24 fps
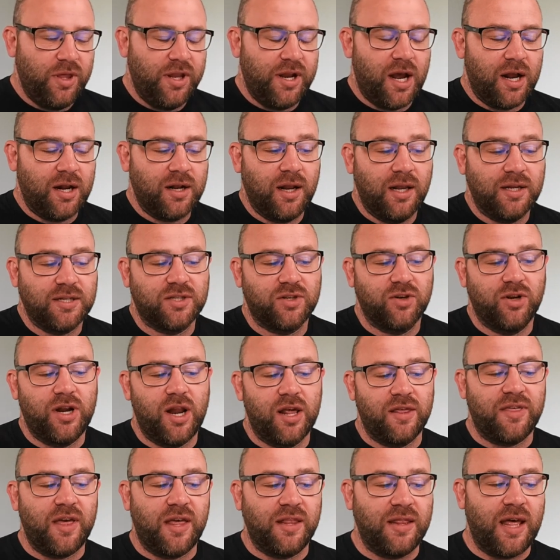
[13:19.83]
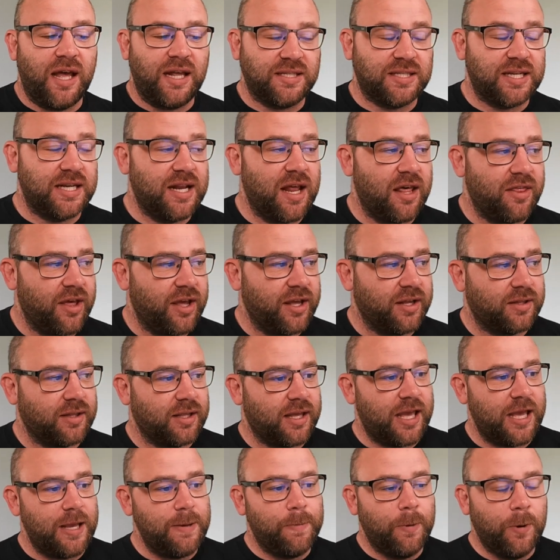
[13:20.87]
cluster. And I think that's another
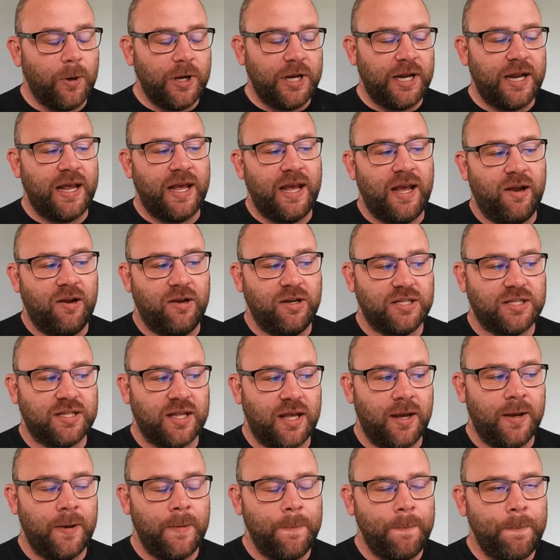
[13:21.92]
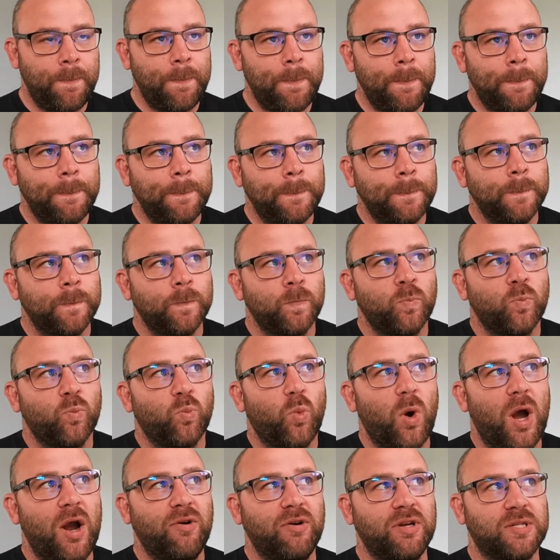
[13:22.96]
key point here, is that
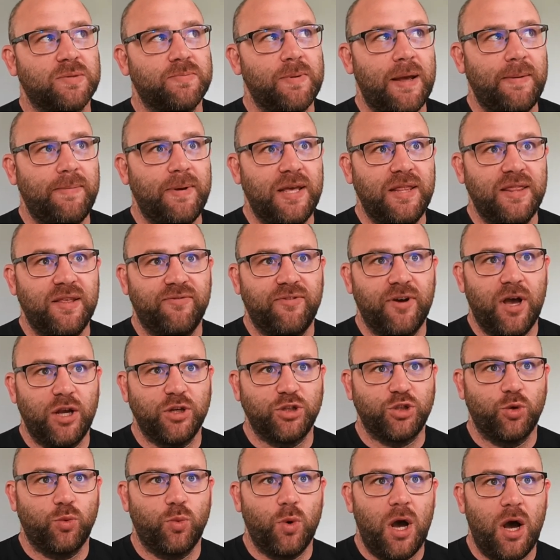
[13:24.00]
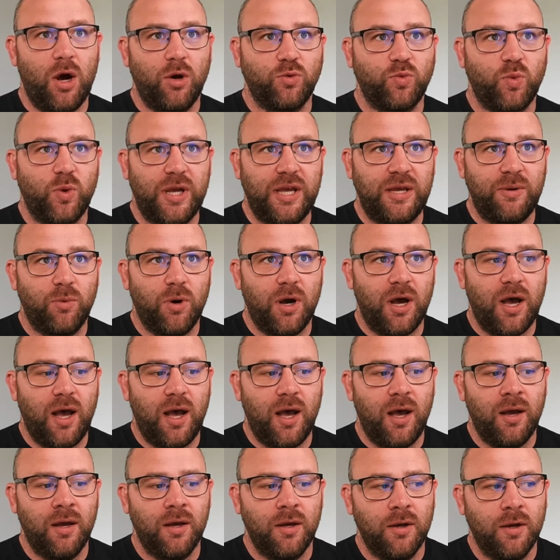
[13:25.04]
whereas maybe in the virtual world we
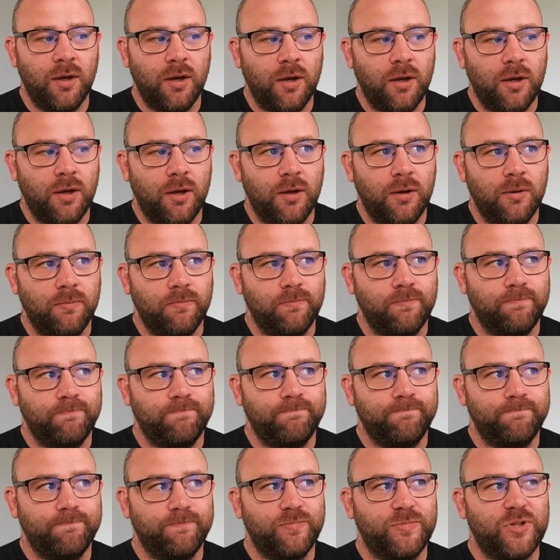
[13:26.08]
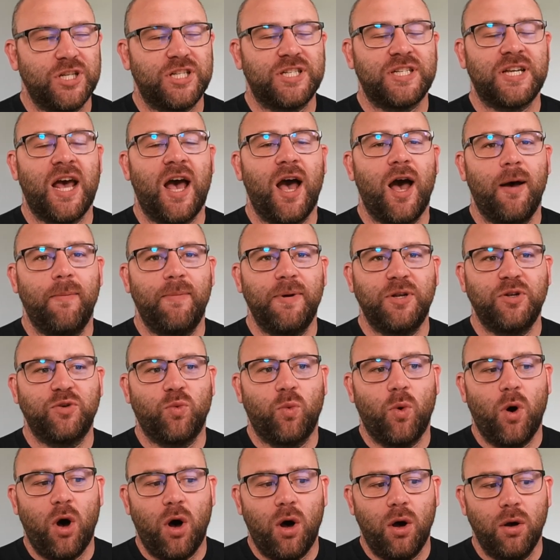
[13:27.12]
were determined
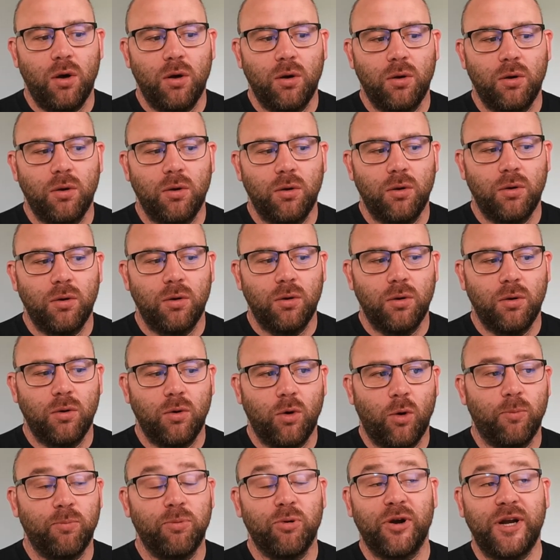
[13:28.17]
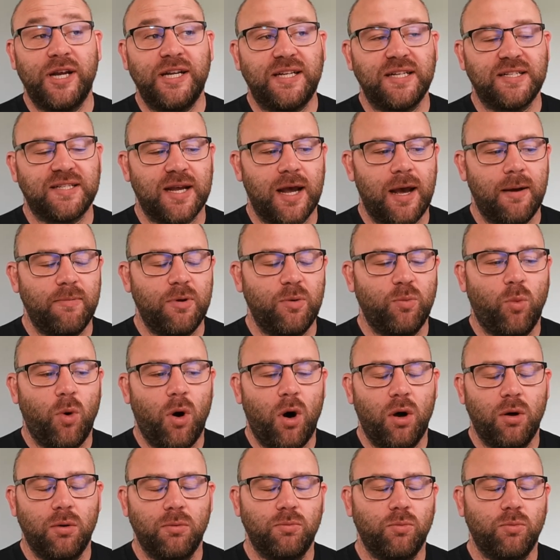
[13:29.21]
predetermined what